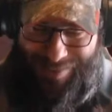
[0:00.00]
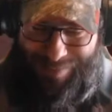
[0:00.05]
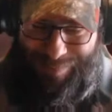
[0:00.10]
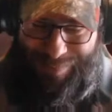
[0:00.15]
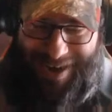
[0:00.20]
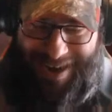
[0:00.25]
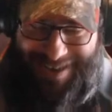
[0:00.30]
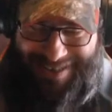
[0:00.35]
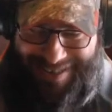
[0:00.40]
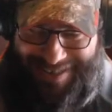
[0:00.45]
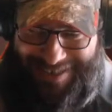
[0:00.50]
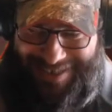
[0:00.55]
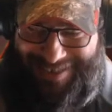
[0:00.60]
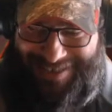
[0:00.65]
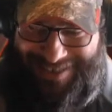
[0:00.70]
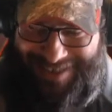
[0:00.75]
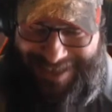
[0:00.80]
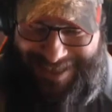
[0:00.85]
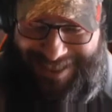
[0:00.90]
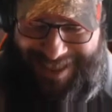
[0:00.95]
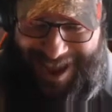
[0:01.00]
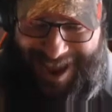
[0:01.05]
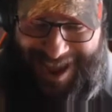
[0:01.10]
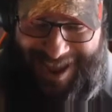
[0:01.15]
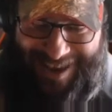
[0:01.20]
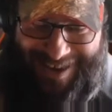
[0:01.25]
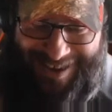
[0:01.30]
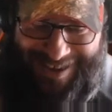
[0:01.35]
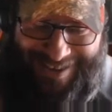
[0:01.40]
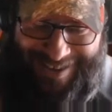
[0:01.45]
surprising to see
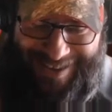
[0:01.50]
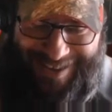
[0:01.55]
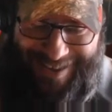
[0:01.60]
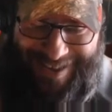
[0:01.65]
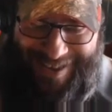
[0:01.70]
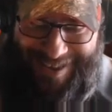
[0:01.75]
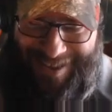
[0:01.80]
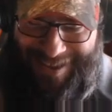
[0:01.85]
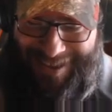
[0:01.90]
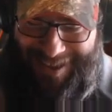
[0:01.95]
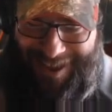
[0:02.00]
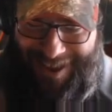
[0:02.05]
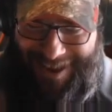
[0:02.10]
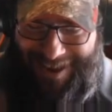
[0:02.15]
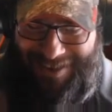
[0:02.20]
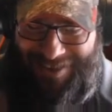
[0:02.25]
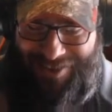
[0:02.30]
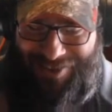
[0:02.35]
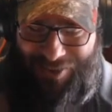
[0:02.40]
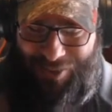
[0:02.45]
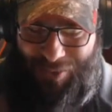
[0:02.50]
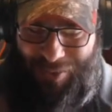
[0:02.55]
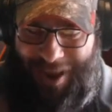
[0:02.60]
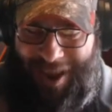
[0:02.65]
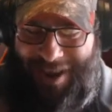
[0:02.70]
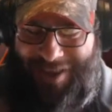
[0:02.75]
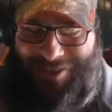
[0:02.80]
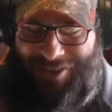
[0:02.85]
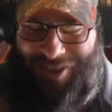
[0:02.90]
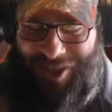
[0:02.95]
that. I guess it's
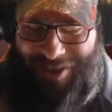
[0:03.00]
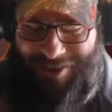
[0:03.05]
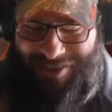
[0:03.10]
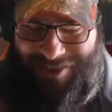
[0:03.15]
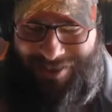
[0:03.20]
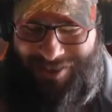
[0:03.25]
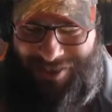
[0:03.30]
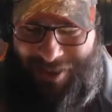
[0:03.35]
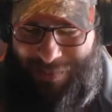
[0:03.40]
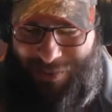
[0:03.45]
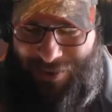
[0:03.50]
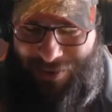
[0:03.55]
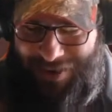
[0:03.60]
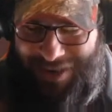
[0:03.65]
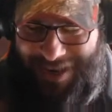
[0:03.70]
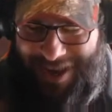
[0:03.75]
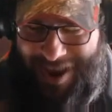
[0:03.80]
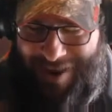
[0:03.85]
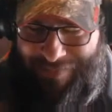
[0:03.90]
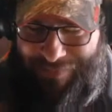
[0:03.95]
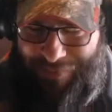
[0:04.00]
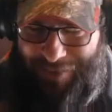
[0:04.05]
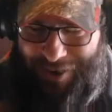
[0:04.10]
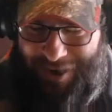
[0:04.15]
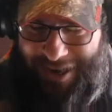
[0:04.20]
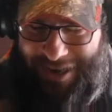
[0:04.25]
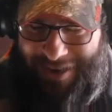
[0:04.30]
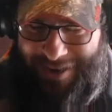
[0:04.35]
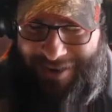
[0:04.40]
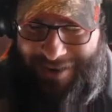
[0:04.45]
okay as long as it's WTF,
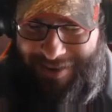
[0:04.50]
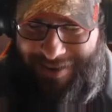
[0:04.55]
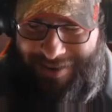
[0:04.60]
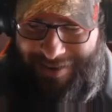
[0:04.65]
right?